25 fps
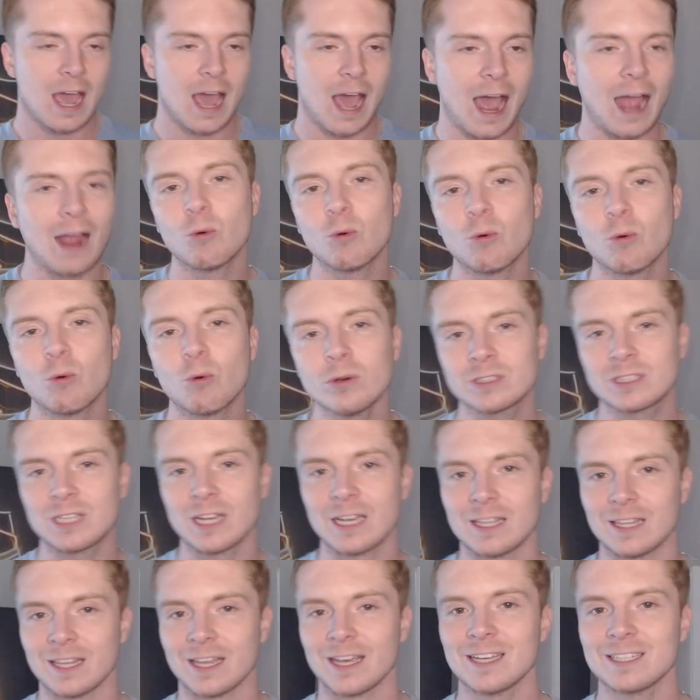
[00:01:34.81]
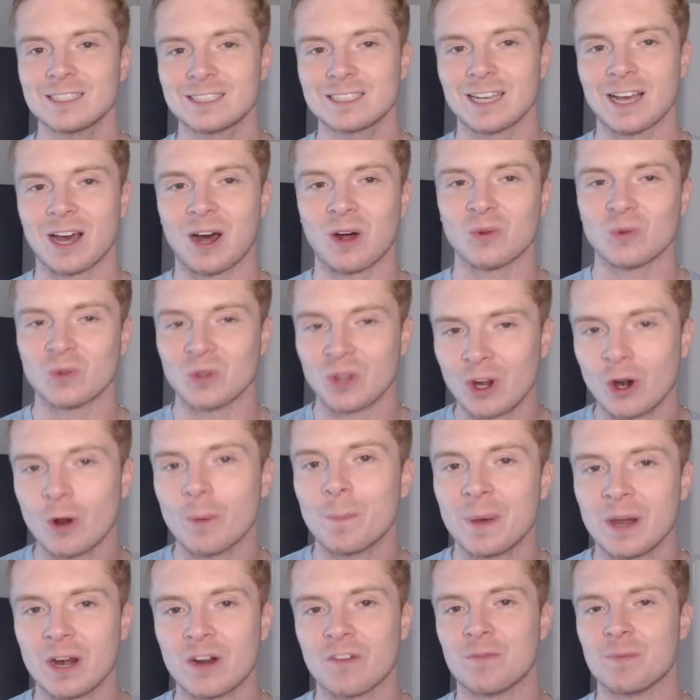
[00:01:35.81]
I will say this, a little
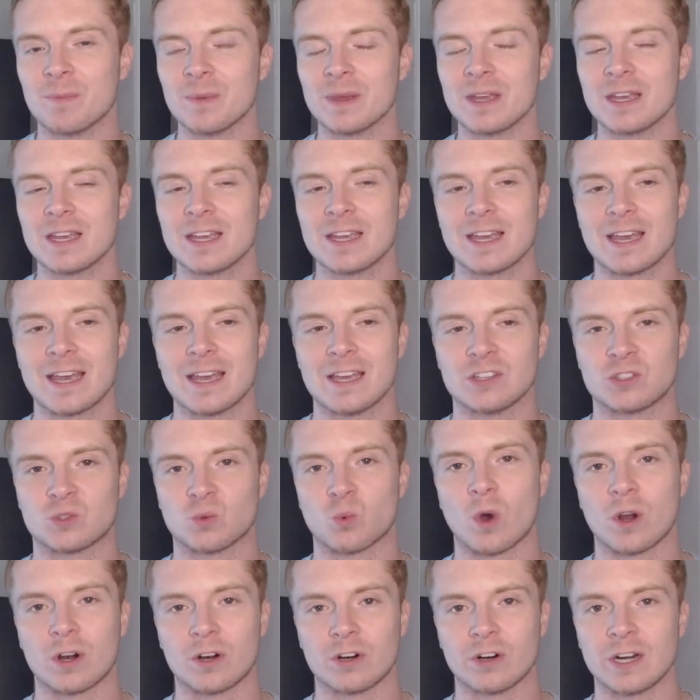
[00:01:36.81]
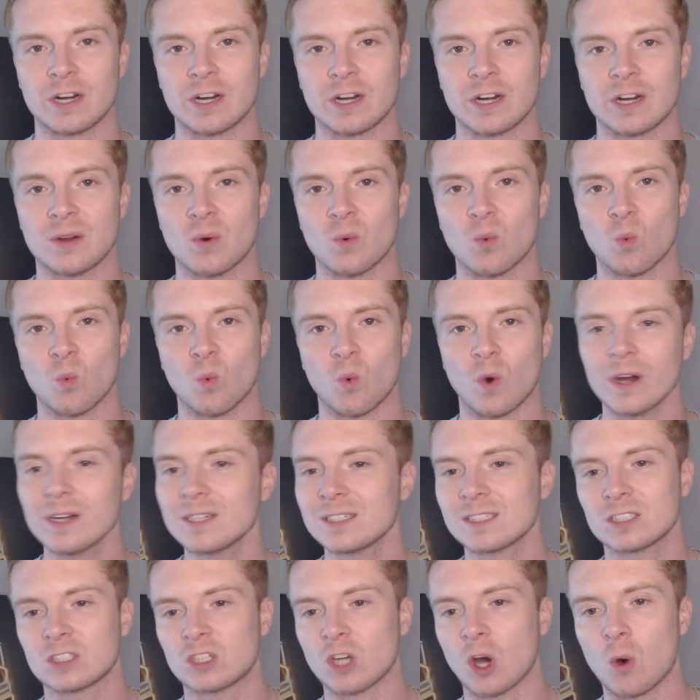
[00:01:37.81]
bit of me is wondering,
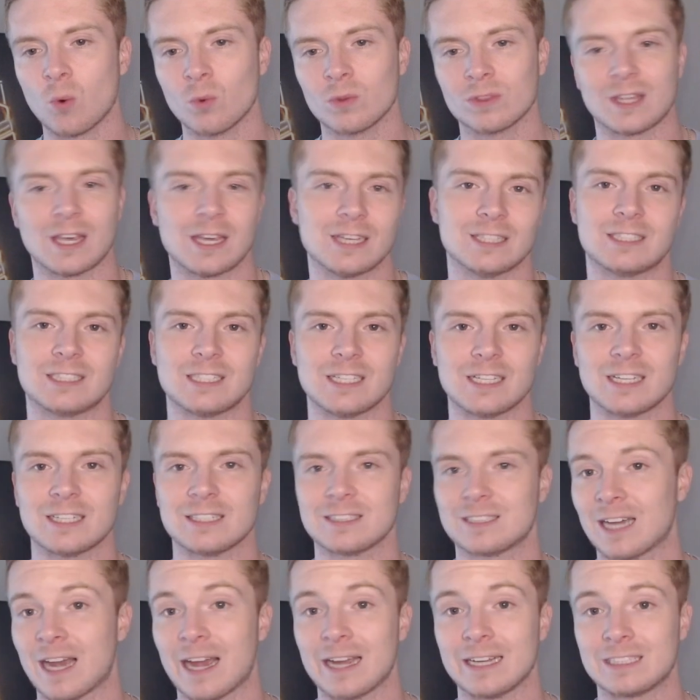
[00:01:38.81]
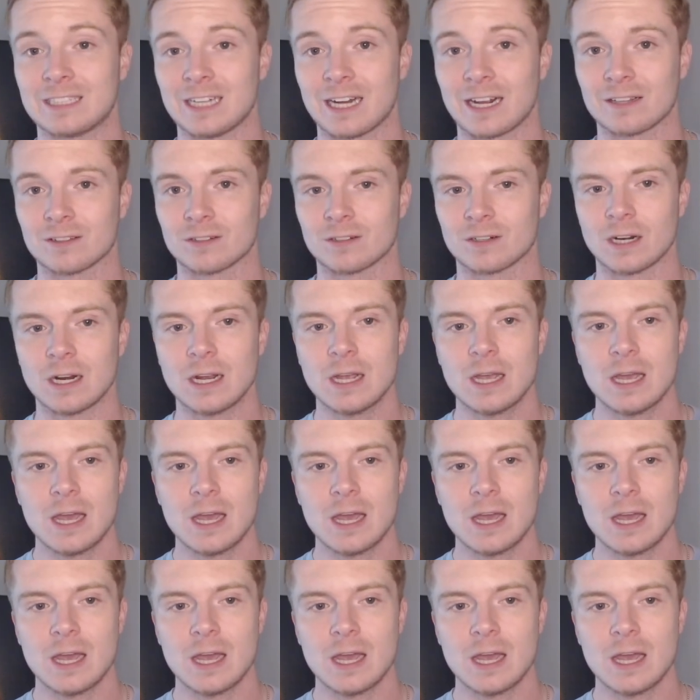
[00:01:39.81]
what don't they see in Ty Chandler?